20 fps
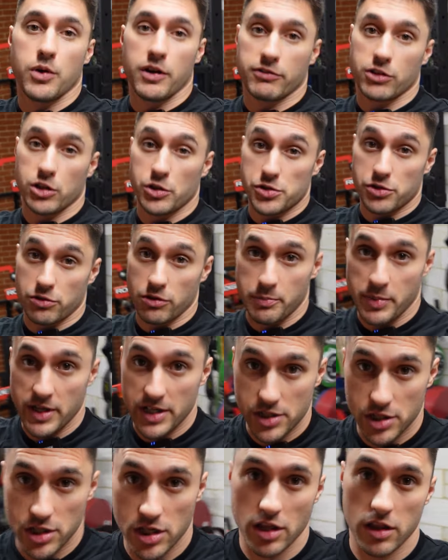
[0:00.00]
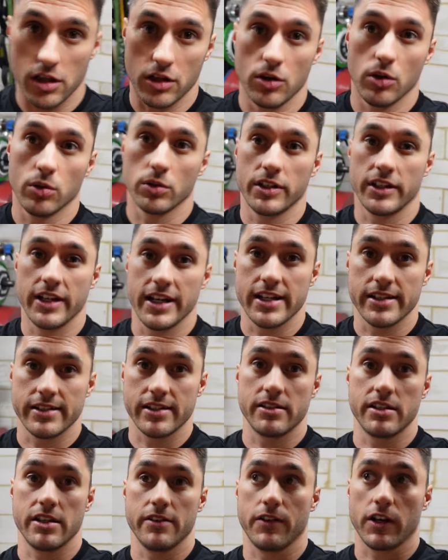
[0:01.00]
We have close grip bench. The goal today is to
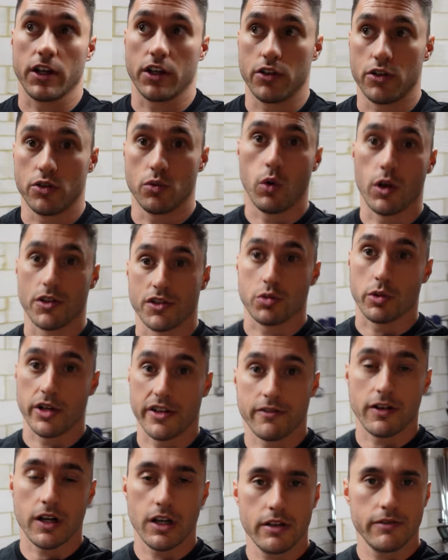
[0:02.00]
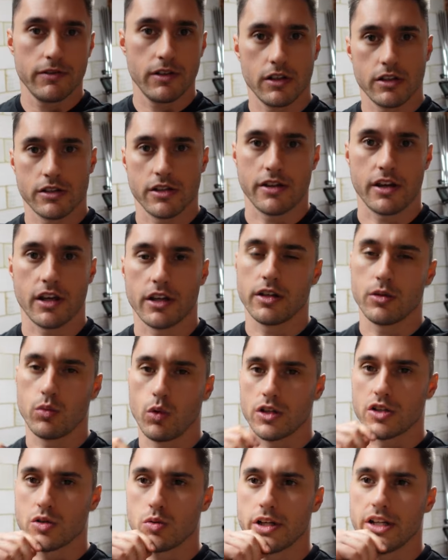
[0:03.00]
see if I can do one twenty-five, because I think I did
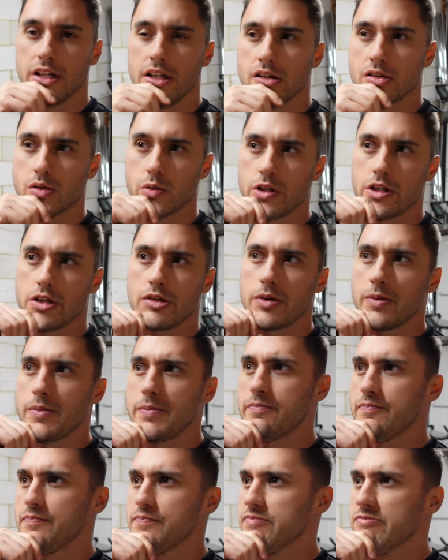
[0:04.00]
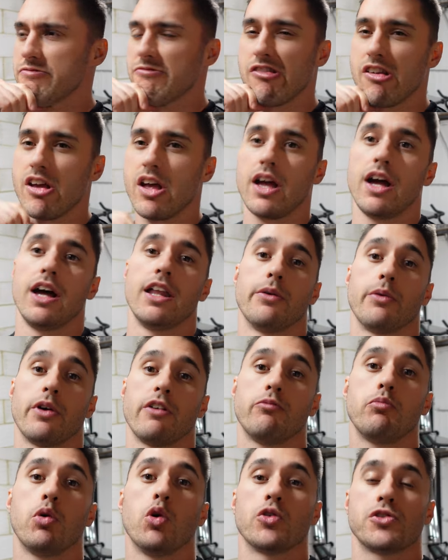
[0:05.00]
one twenty last week. And then we
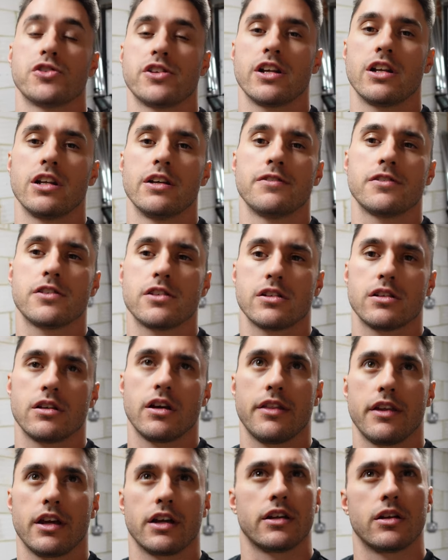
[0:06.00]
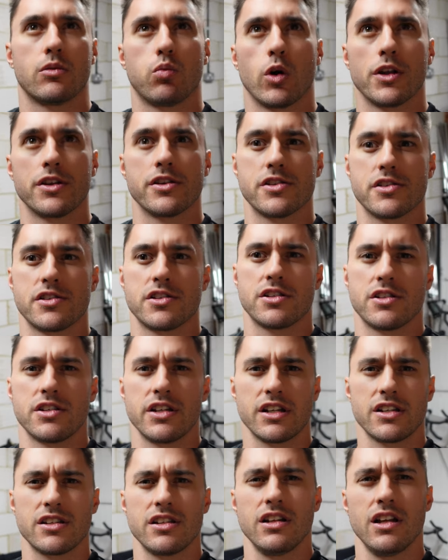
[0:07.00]
have pause deadlifts. I think I did one
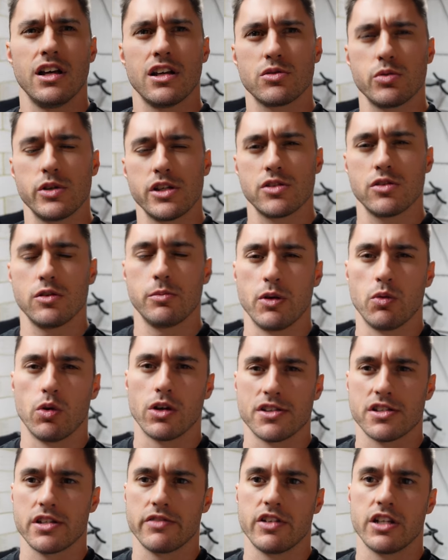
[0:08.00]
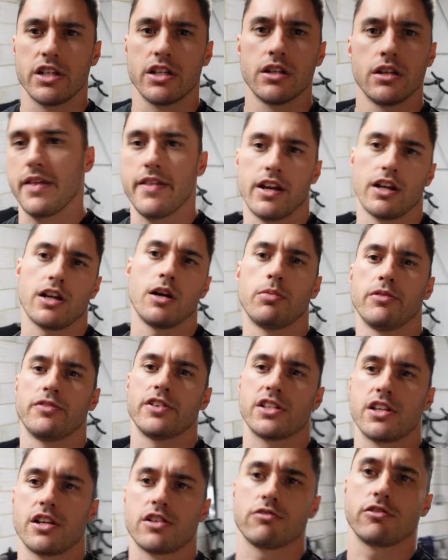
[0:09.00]
sixty last week, so it'll be one seventy. And then a couple of
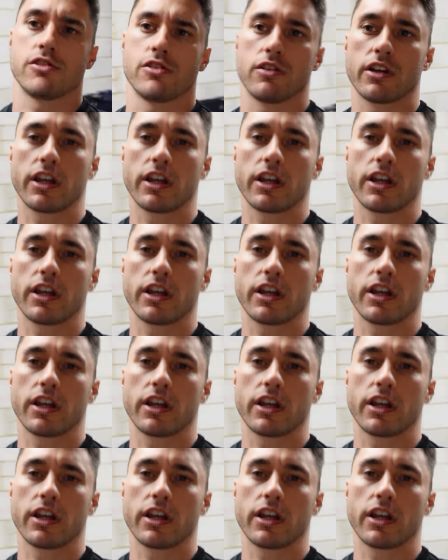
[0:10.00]
accessories on